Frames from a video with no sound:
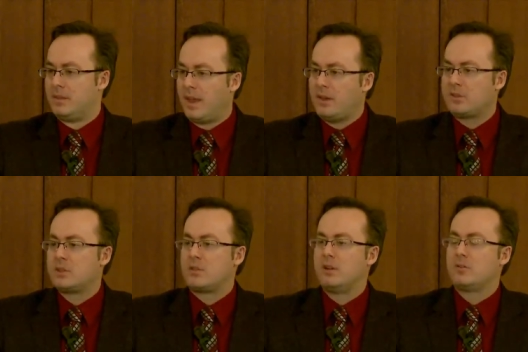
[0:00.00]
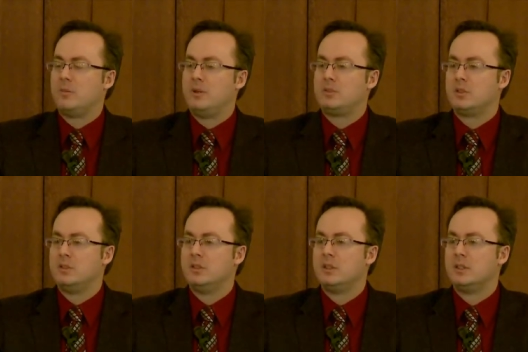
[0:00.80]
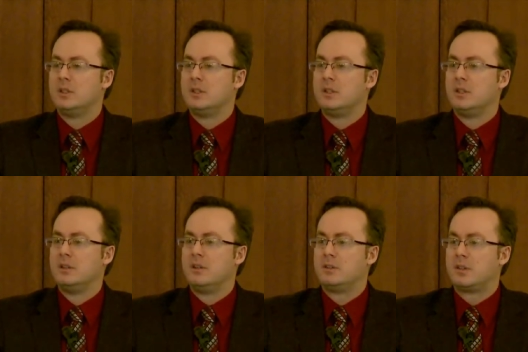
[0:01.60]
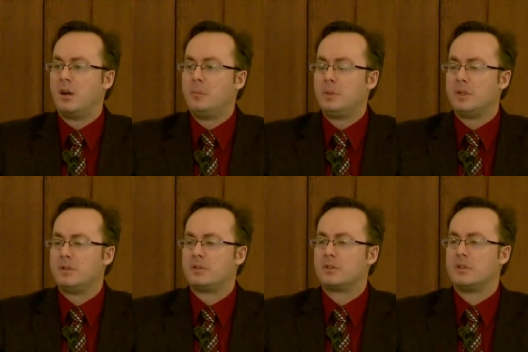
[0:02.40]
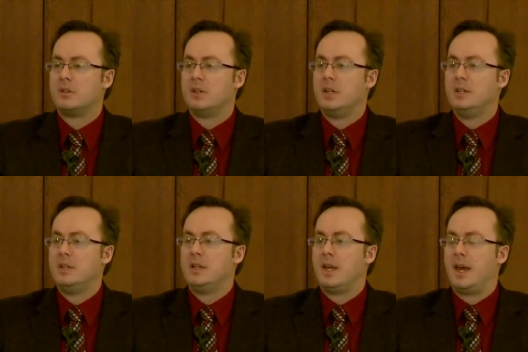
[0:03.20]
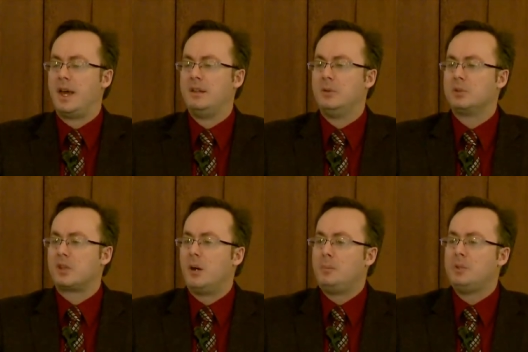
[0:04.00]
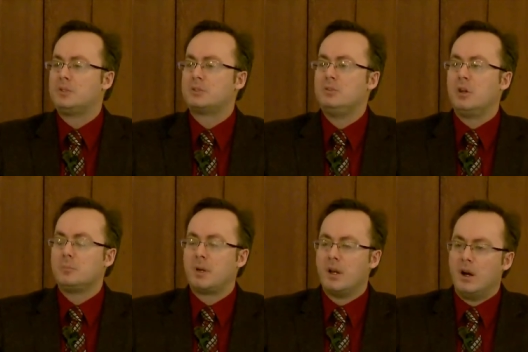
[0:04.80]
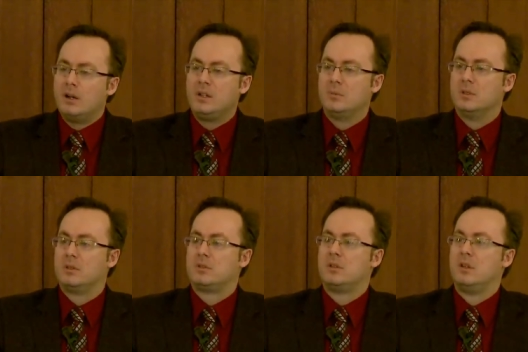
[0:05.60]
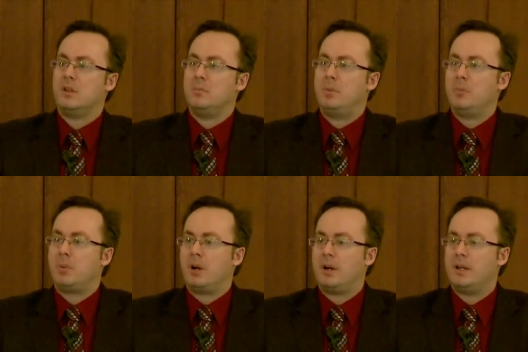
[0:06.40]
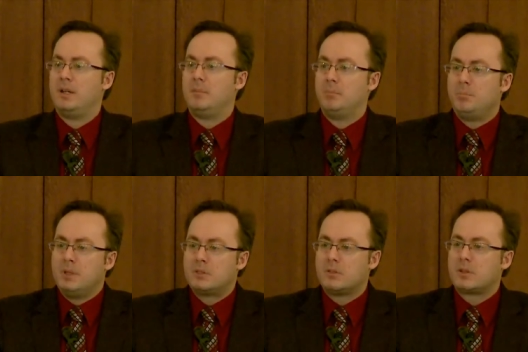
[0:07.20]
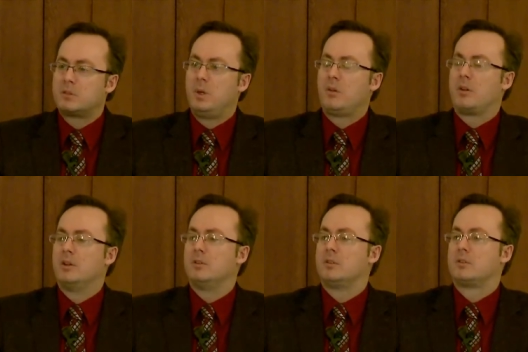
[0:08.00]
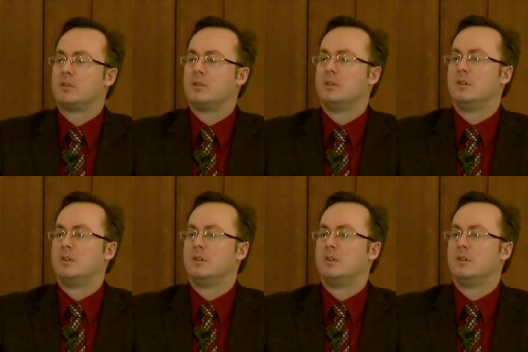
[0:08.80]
That's the transformation that's accomplished. And it was accomplished not by arguments, but by bitter experience.